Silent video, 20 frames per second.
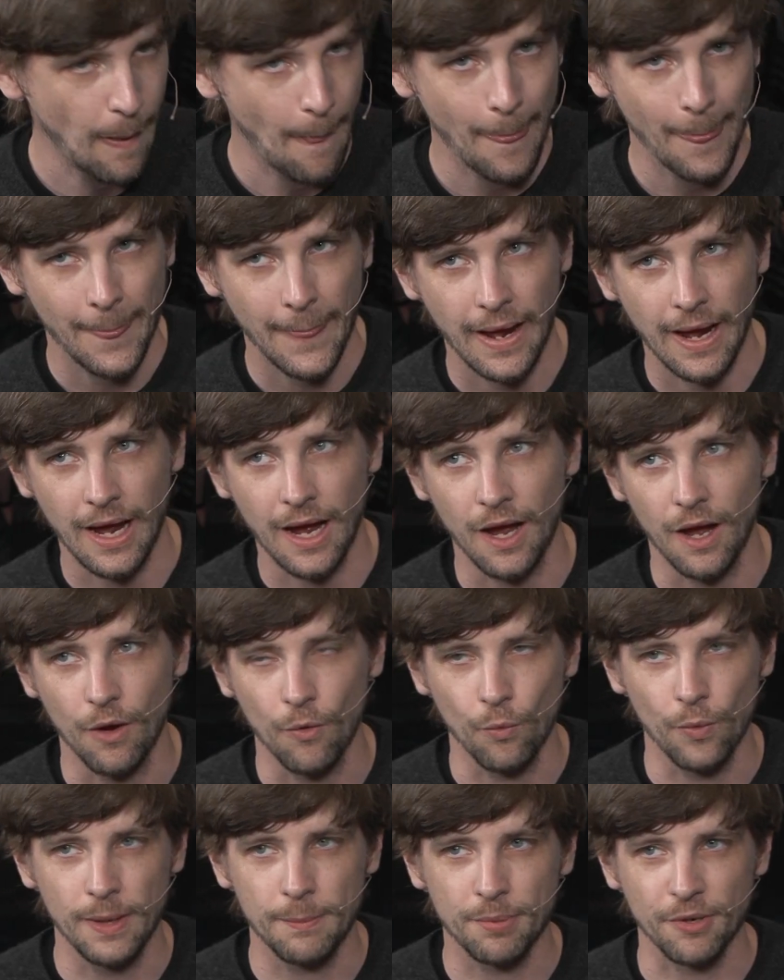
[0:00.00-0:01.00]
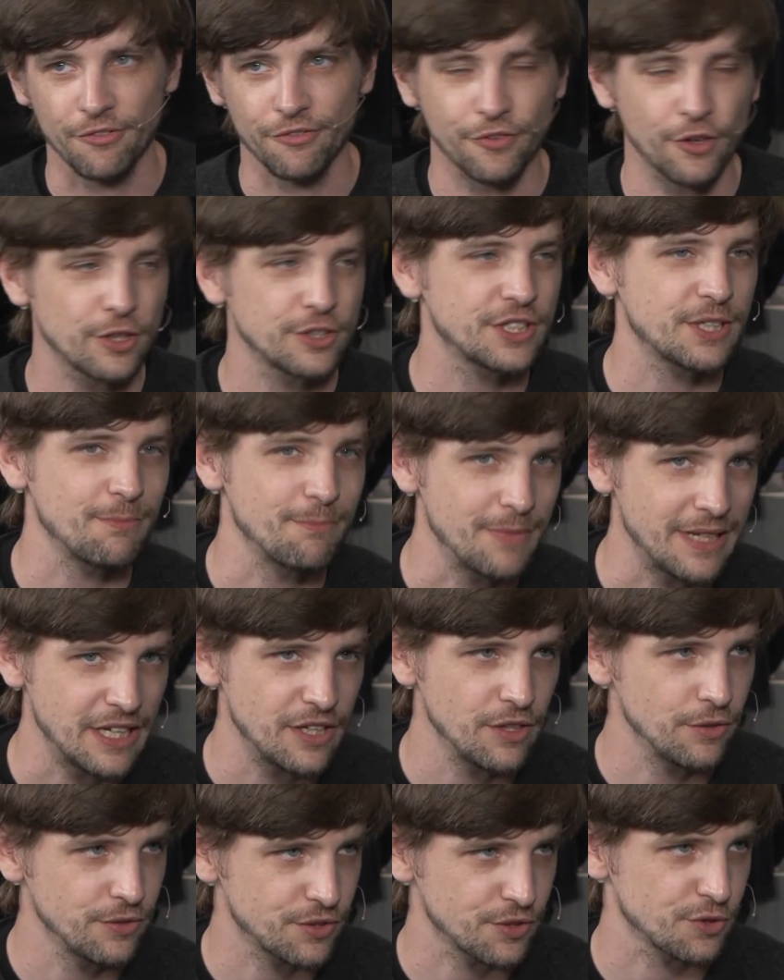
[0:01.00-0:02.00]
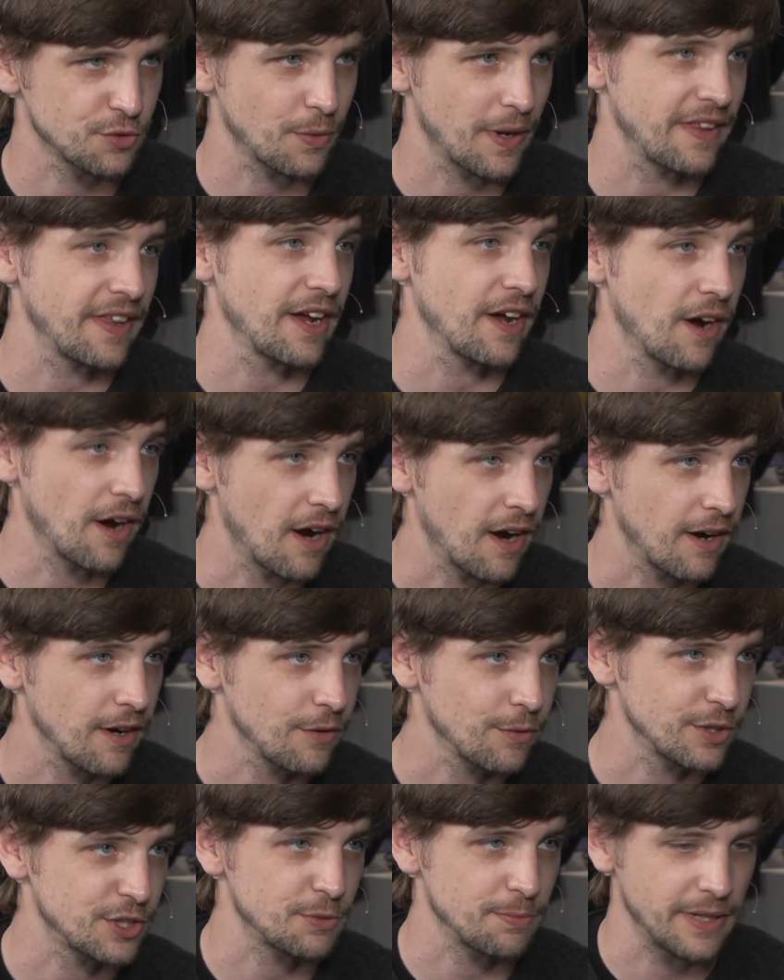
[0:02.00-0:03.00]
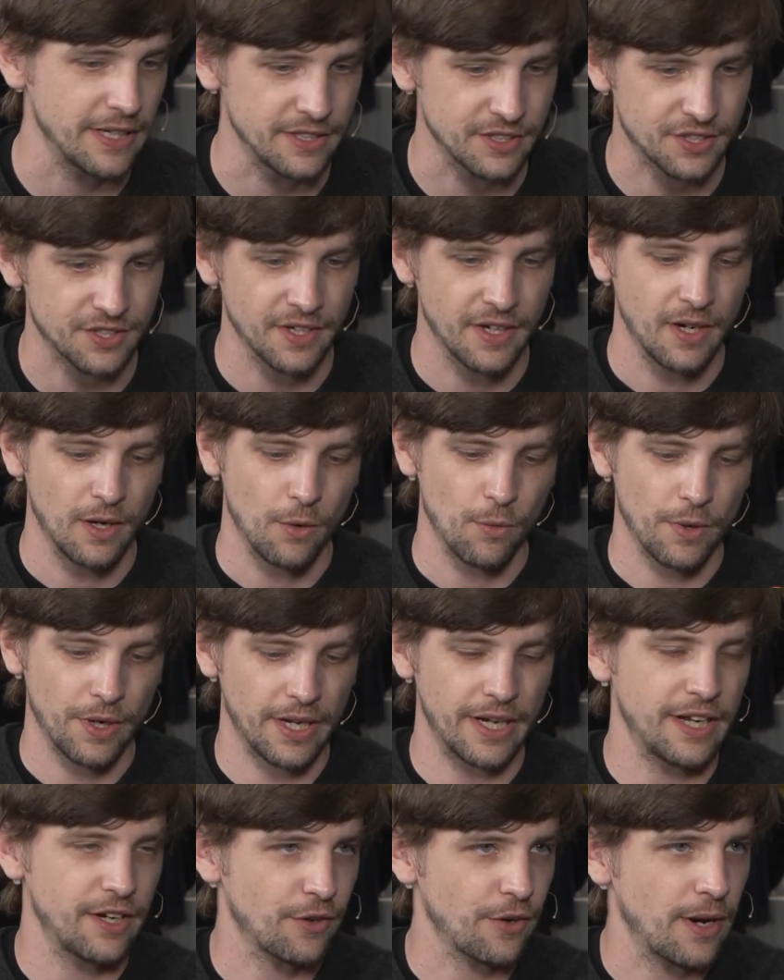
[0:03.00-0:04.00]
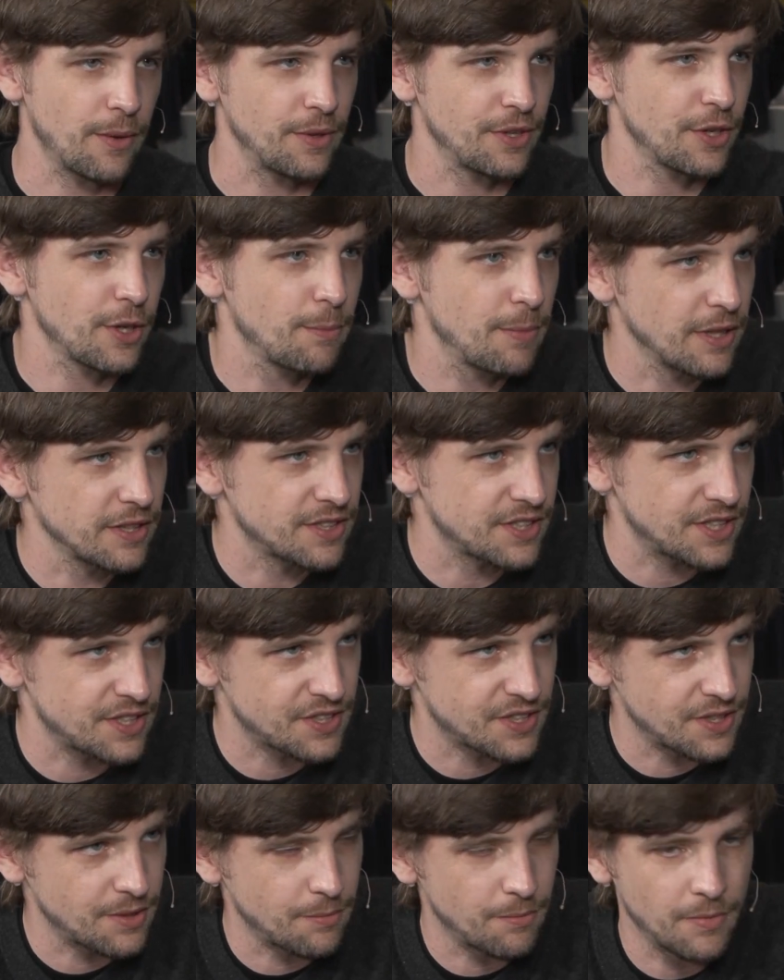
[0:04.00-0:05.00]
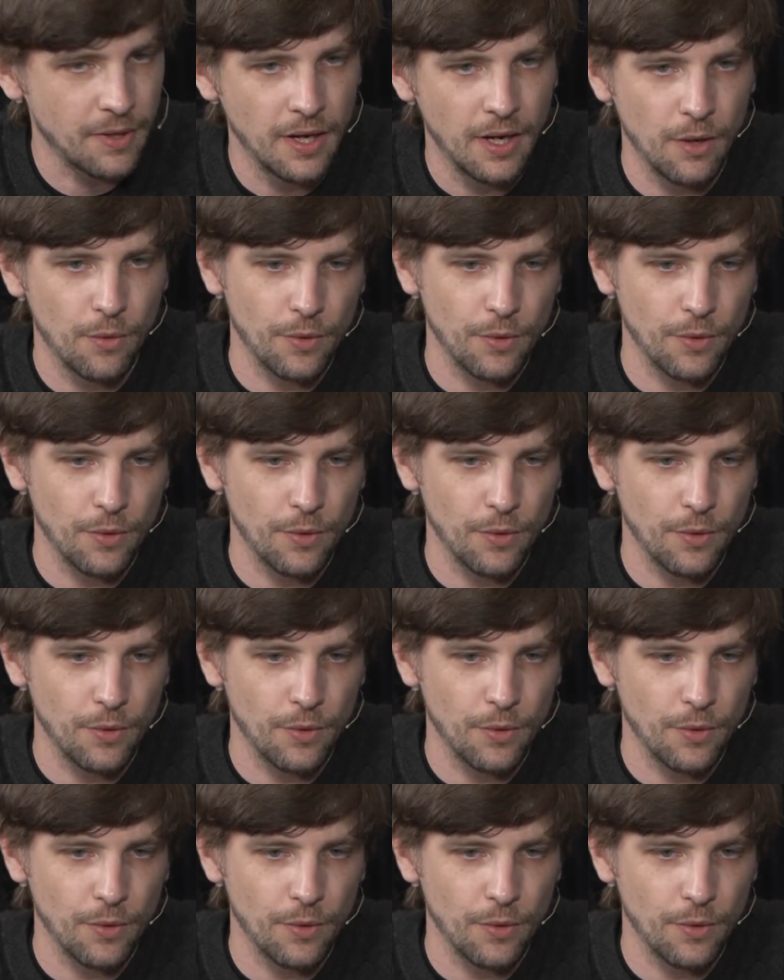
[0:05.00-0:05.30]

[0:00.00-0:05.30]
Okay. Uh, we prefer to meet users where they are, which means we're going to integrate with your build system,